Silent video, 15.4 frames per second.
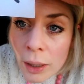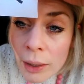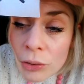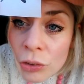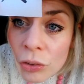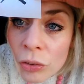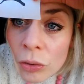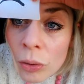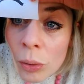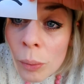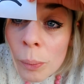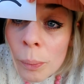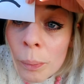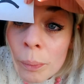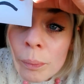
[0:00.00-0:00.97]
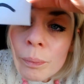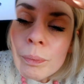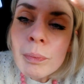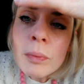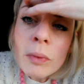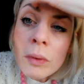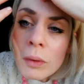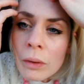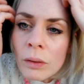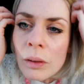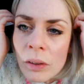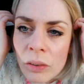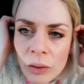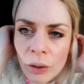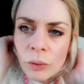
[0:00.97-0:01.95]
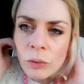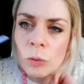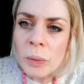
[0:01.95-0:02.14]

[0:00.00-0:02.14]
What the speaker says: And just, these are going